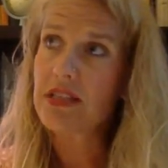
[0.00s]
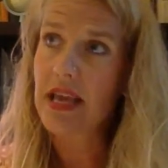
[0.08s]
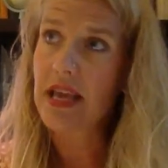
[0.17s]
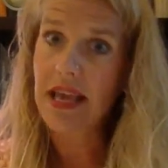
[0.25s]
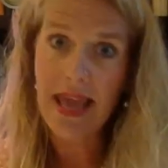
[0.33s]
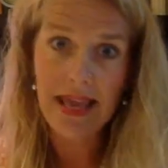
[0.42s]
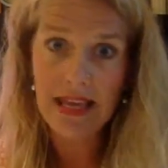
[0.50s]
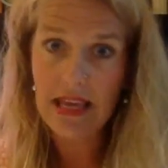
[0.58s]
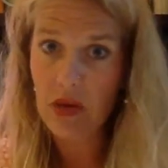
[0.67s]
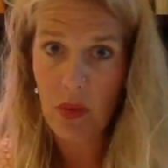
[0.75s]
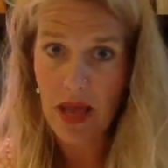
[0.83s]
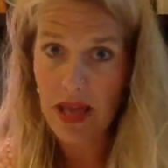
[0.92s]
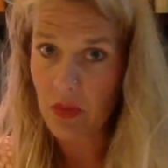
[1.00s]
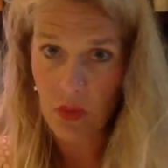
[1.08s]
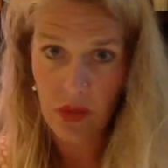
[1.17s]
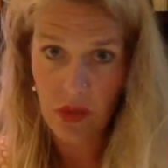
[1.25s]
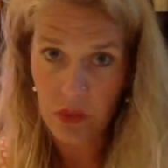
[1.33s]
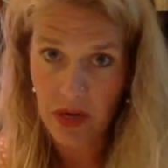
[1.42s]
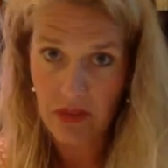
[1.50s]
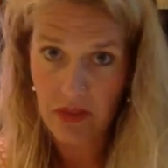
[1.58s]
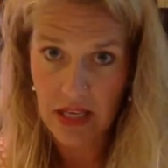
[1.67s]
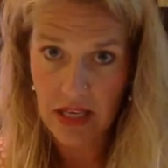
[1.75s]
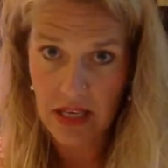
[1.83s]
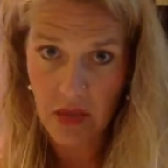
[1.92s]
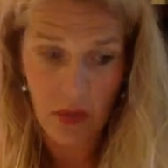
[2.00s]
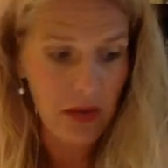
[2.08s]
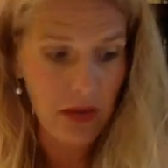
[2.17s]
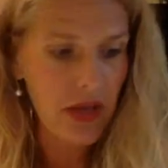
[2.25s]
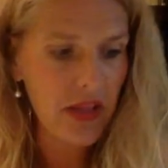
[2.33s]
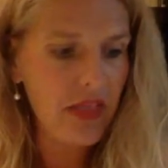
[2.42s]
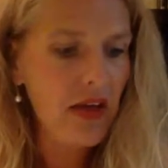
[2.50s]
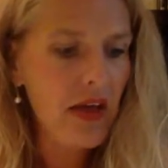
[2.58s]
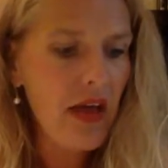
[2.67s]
they can't get away with whatever they can get away with.